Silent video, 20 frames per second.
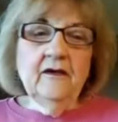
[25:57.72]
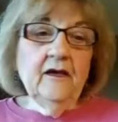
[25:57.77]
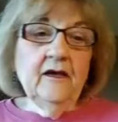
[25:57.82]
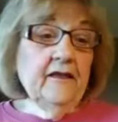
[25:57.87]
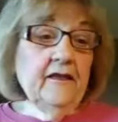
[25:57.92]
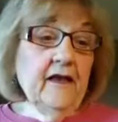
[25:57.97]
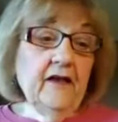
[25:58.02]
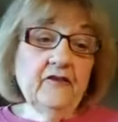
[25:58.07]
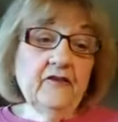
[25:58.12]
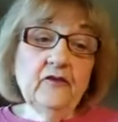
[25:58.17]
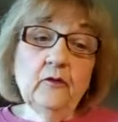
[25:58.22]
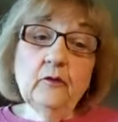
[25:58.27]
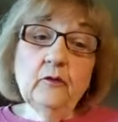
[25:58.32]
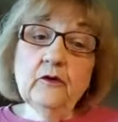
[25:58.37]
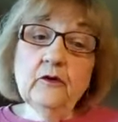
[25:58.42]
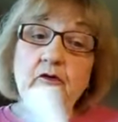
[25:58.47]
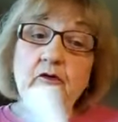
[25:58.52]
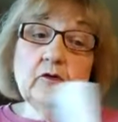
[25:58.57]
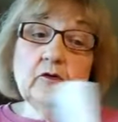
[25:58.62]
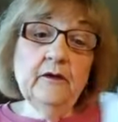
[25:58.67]
And that's what
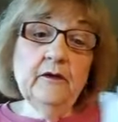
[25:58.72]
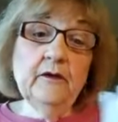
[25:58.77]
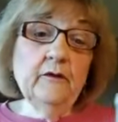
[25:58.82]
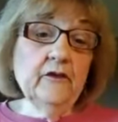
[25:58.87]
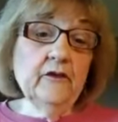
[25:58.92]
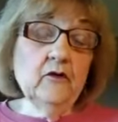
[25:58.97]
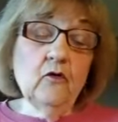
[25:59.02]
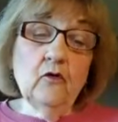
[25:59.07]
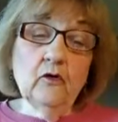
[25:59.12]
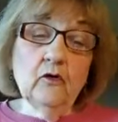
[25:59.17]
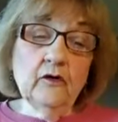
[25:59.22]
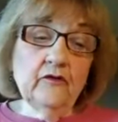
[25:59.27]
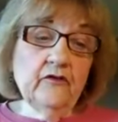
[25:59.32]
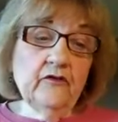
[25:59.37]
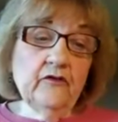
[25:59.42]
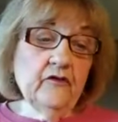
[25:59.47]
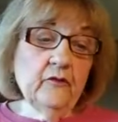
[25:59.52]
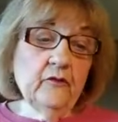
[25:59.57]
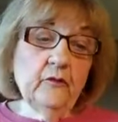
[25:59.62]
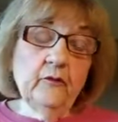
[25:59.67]
we're doing with the
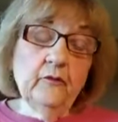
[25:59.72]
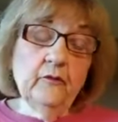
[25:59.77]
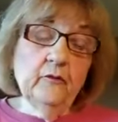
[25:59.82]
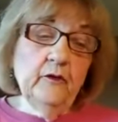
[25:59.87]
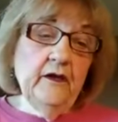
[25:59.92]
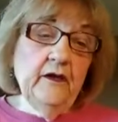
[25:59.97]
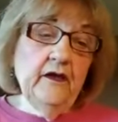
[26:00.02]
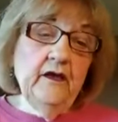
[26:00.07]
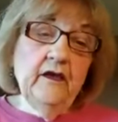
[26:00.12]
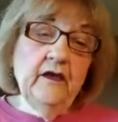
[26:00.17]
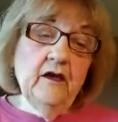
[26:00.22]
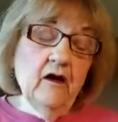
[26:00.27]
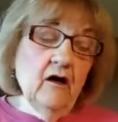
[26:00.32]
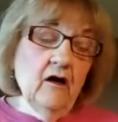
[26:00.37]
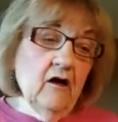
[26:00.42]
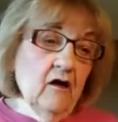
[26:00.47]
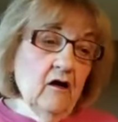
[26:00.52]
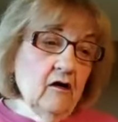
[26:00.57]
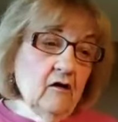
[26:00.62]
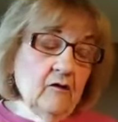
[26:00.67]
Course, is we
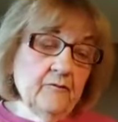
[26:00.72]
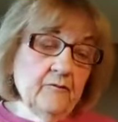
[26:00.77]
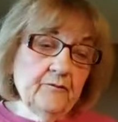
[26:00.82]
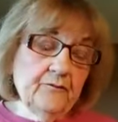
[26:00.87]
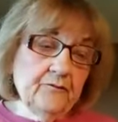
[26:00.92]
are,